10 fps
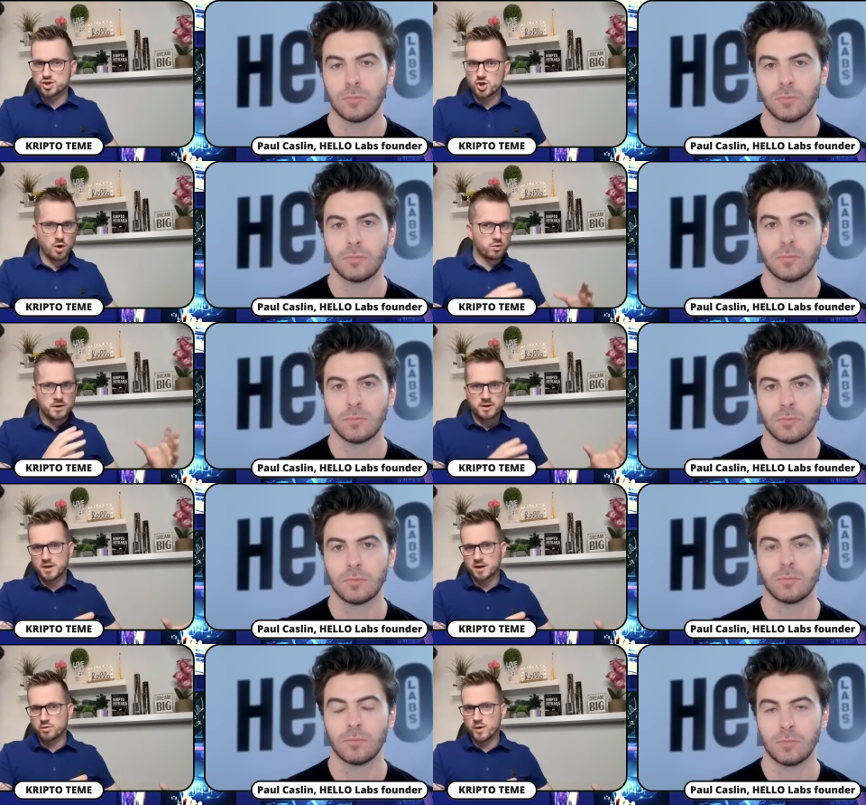Speaker 1: show
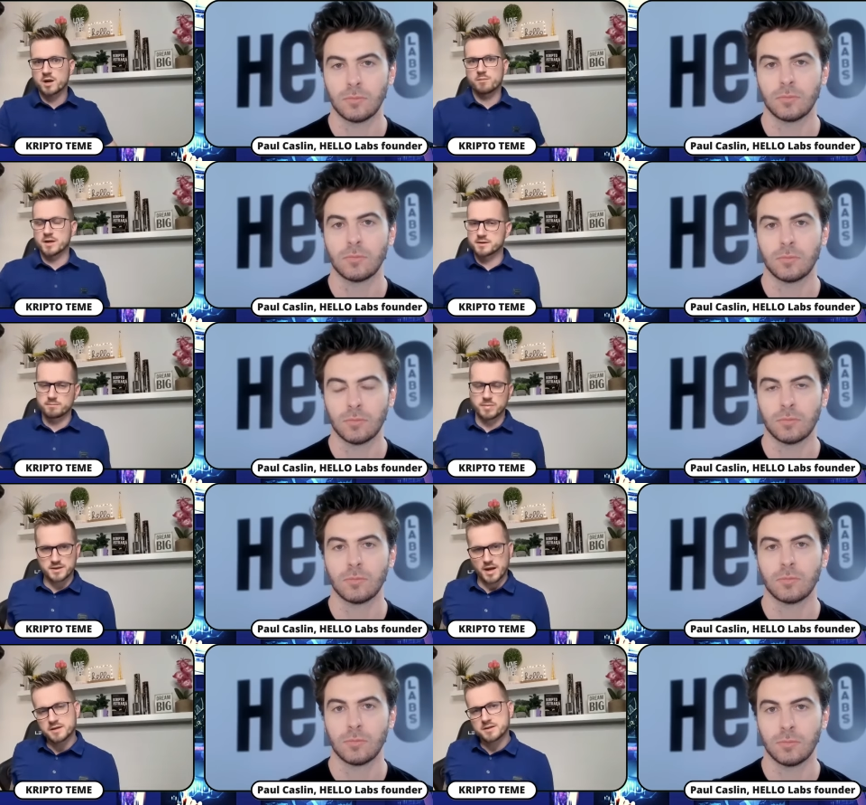Killer Whale, but
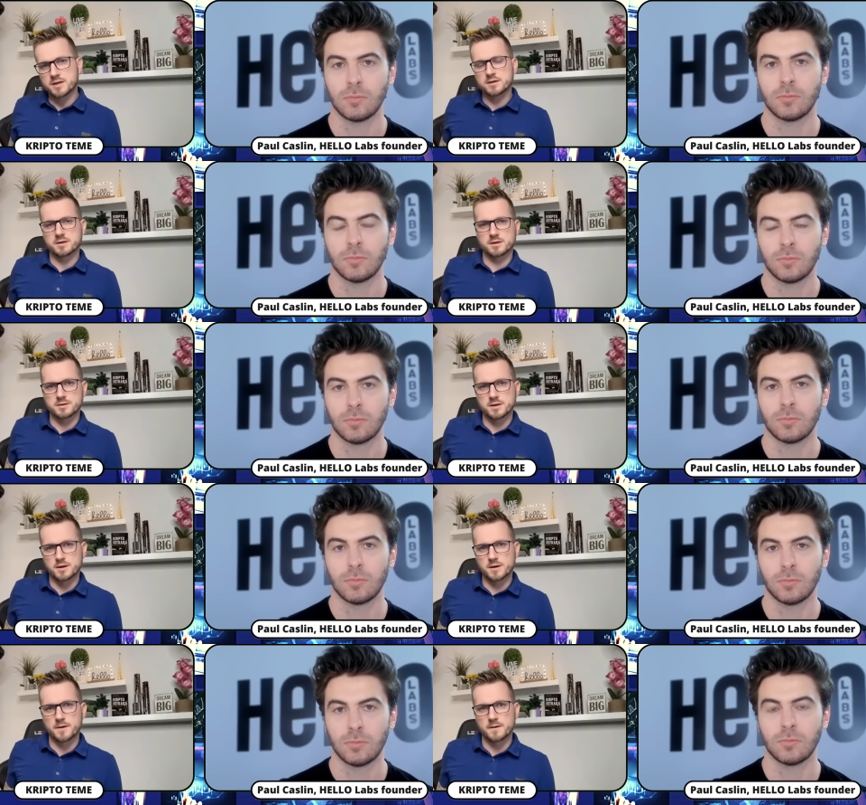but I think uh,
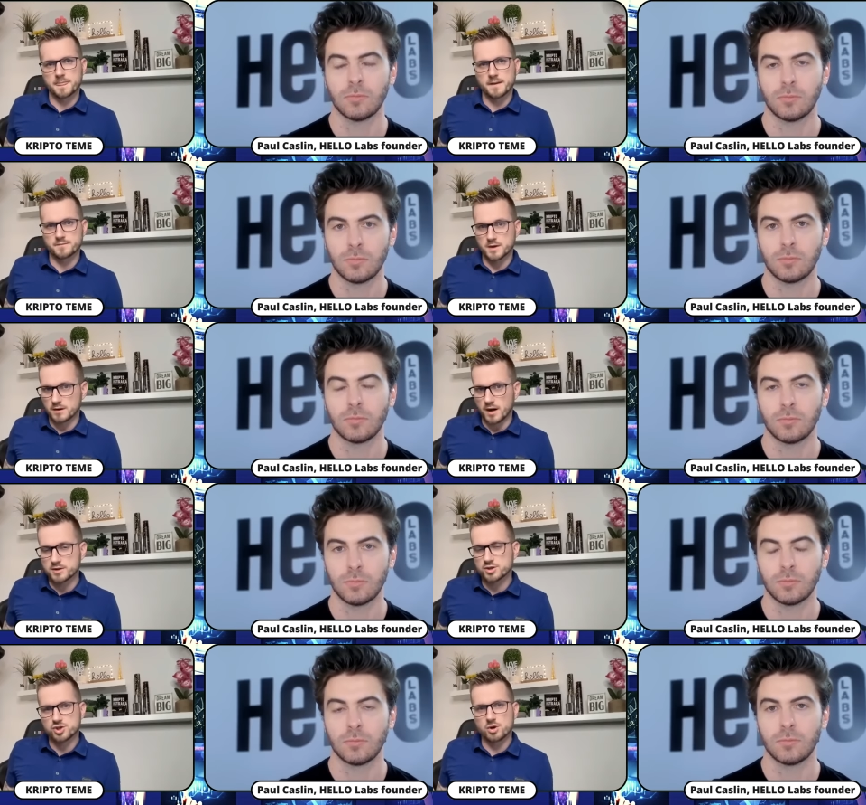the
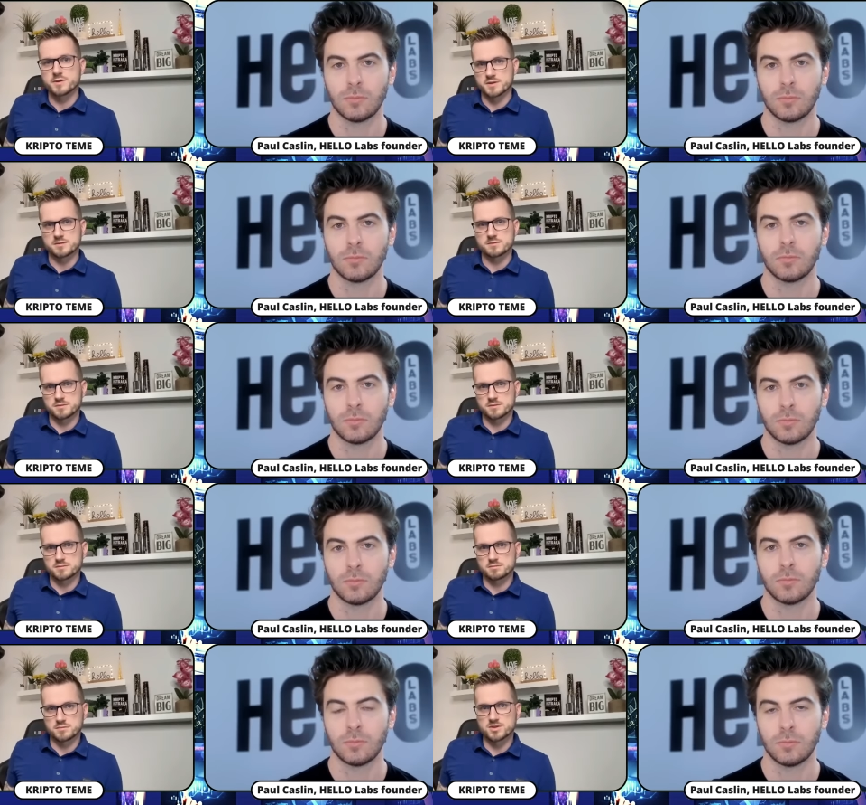other show is
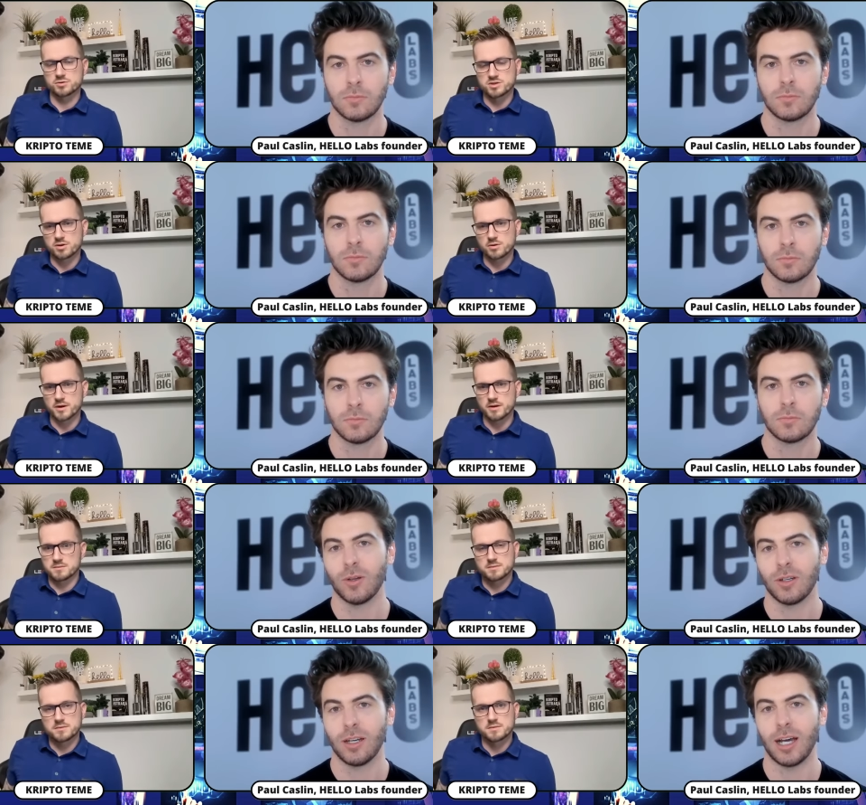is good story.
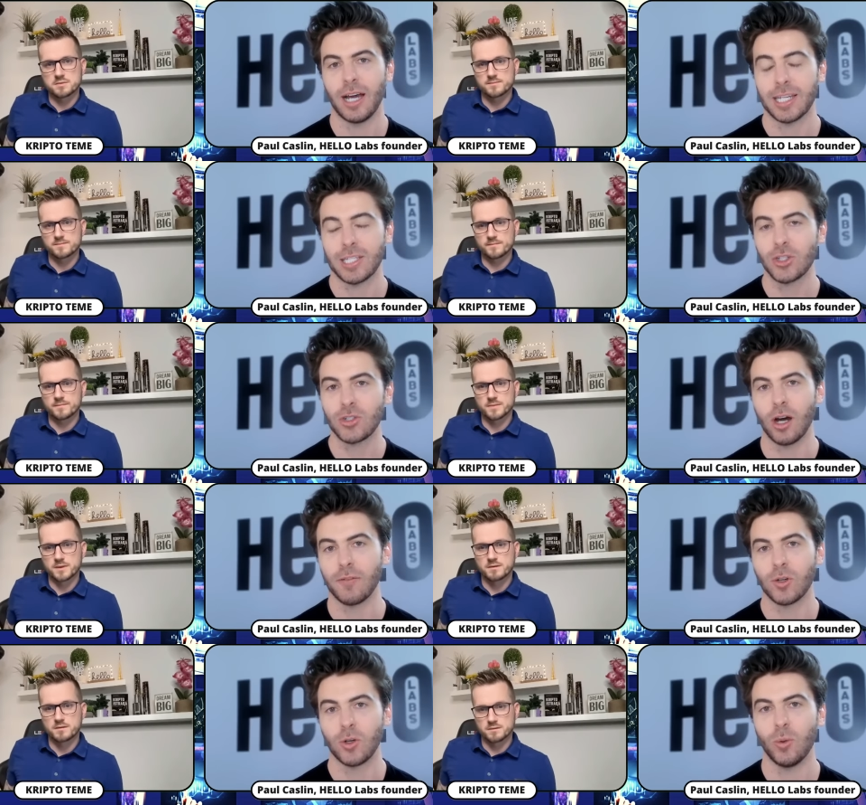
Speaker 2: I actually just got off a
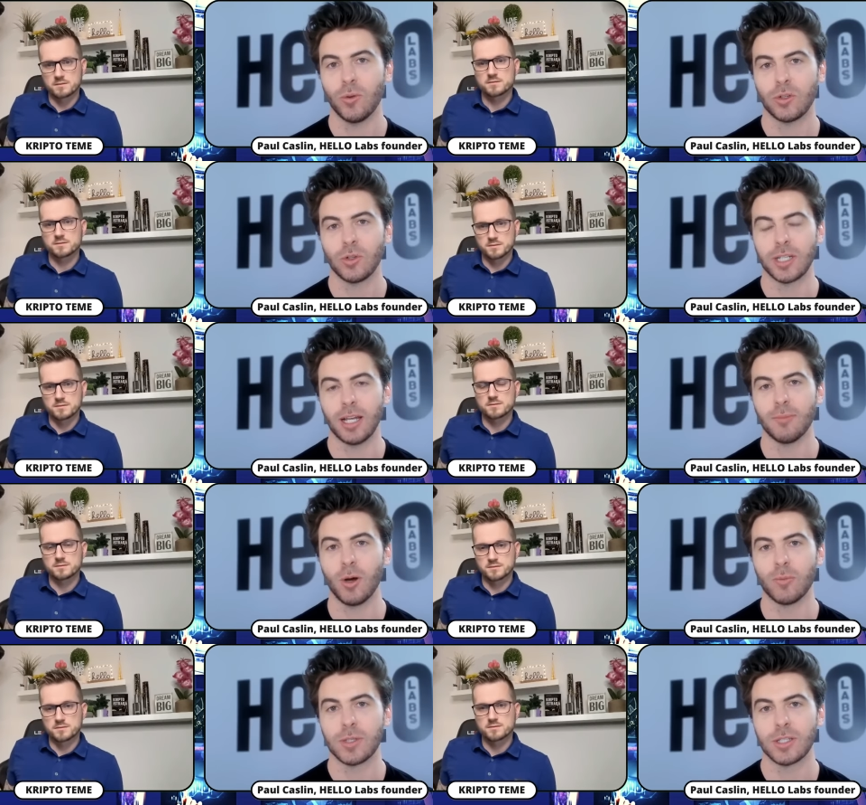call with Cordell a
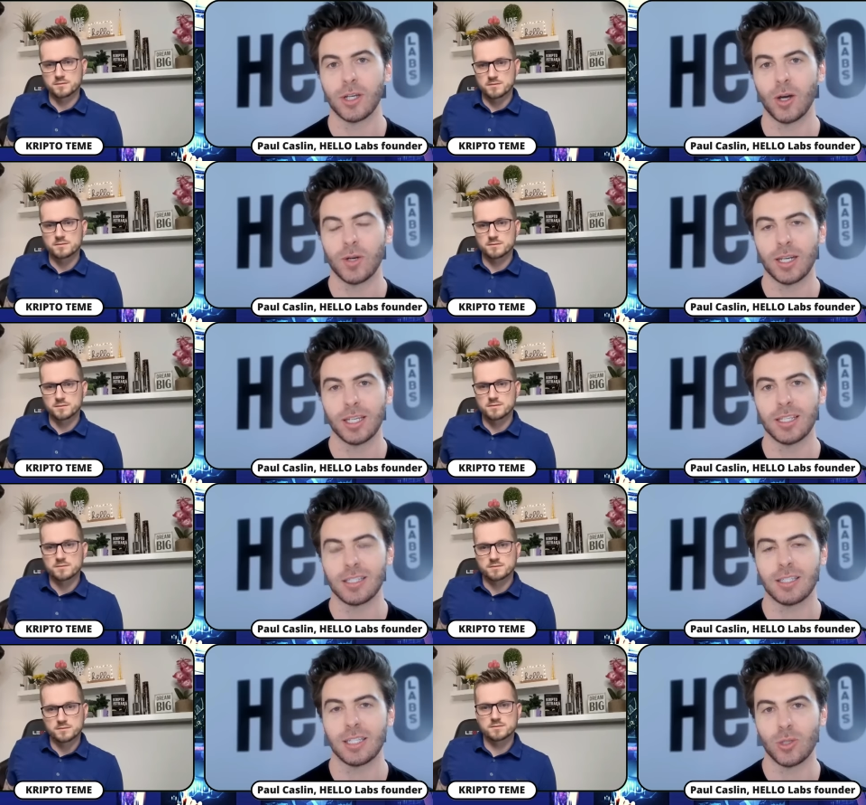moment ago, and
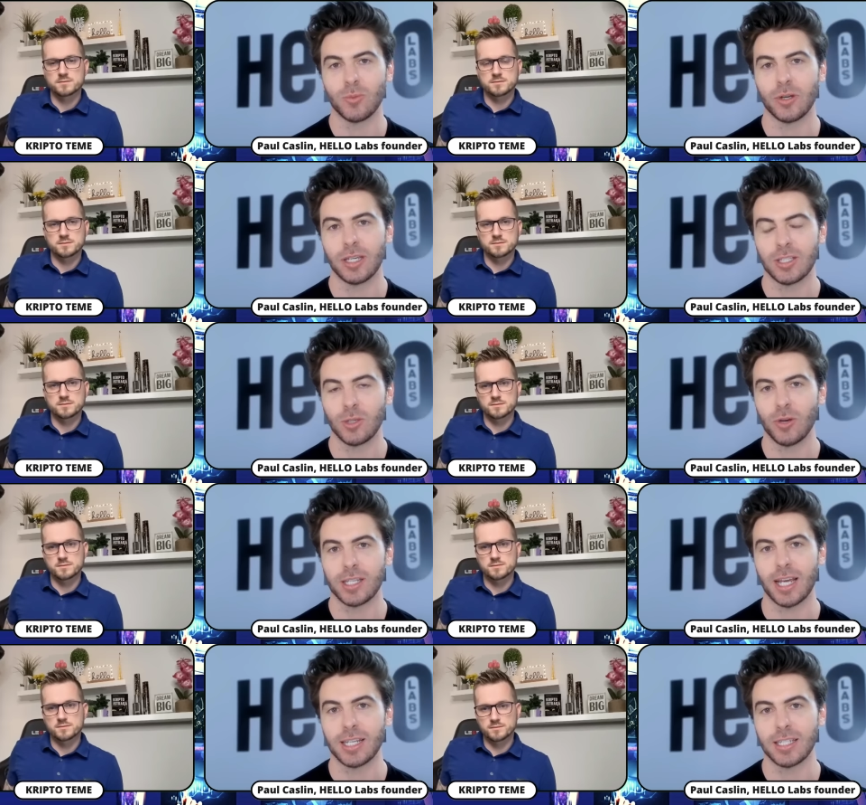he's he's super he's super
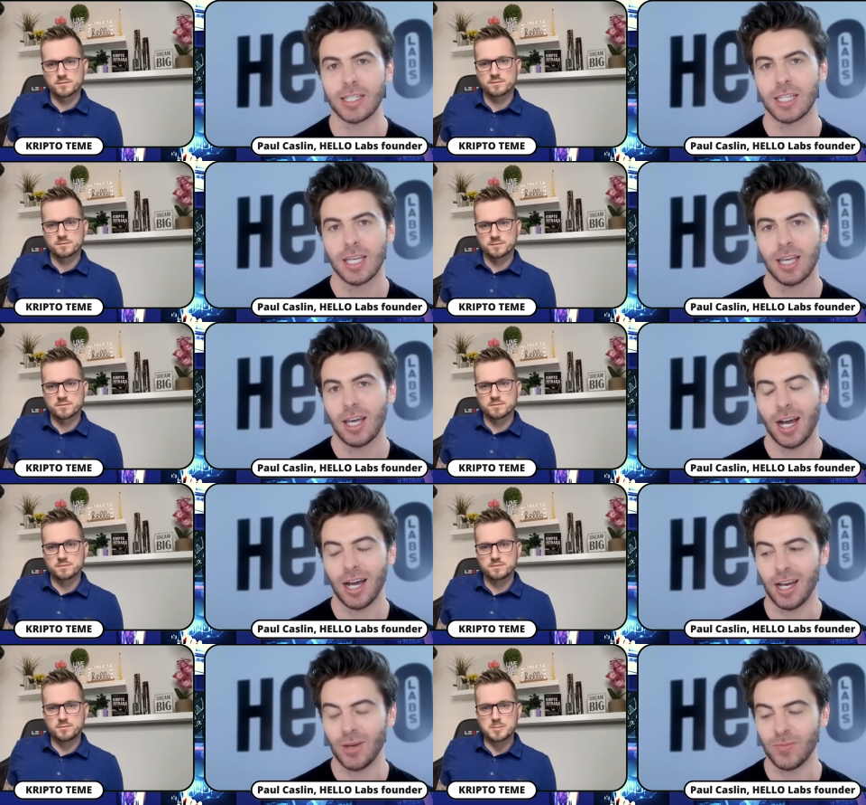excited
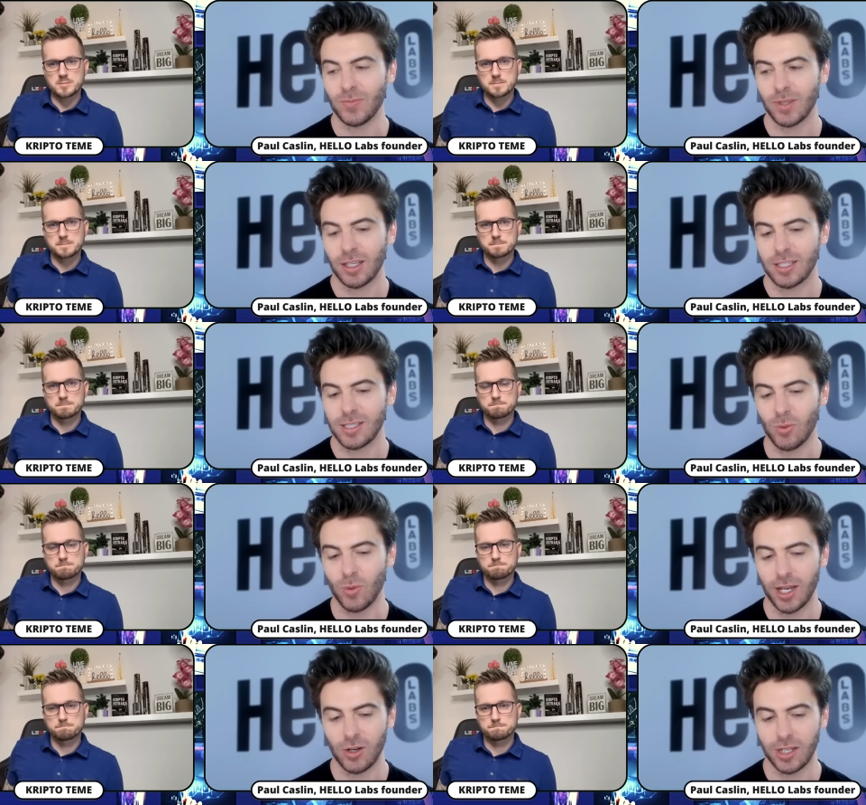um, to be working on